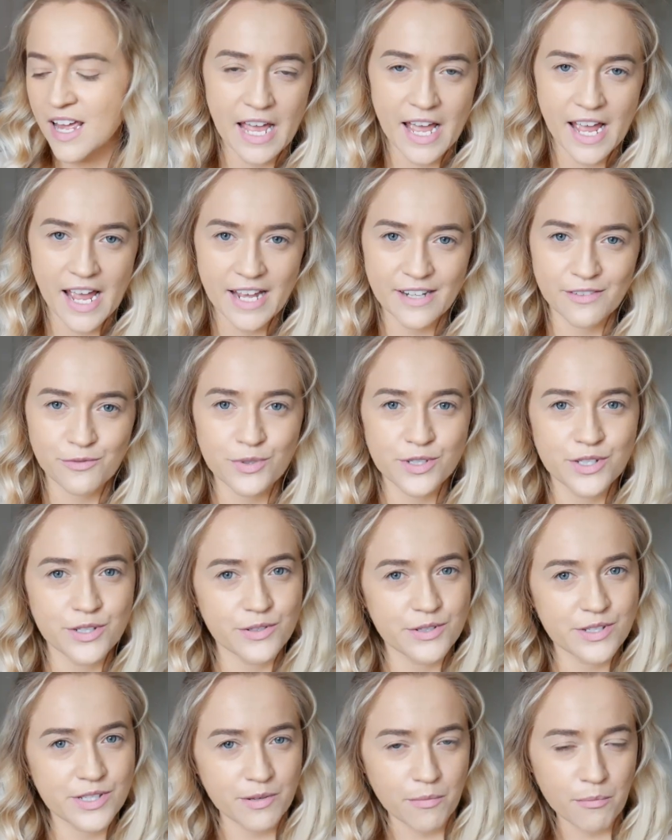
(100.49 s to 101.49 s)
and
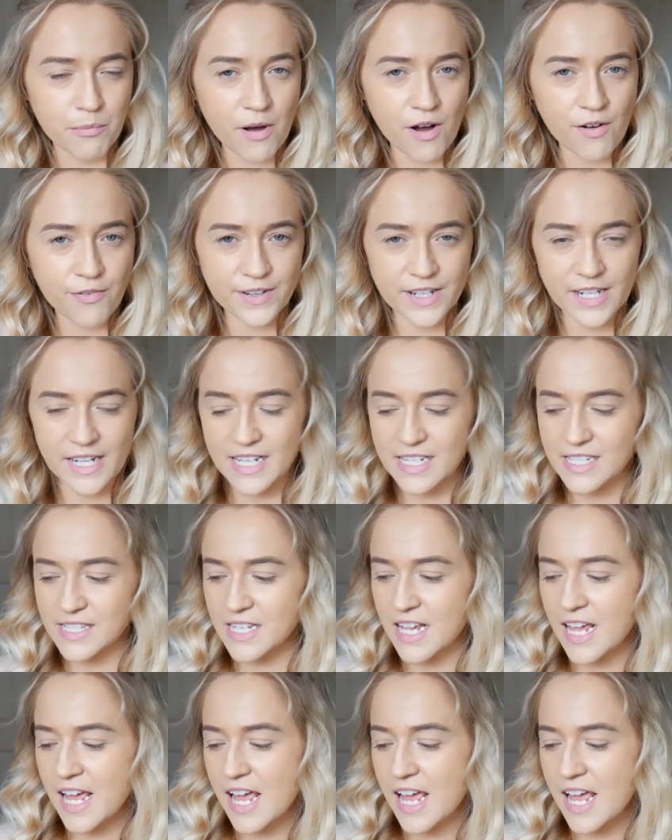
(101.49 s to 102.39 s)
reduce some puffiness.